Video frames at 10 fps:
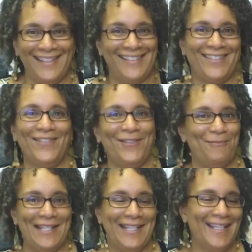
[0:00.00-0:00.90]
It's with
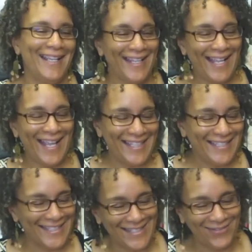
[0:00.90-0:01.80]
me.
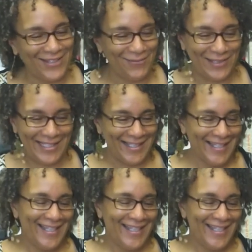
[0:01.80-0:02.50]
That's just with me.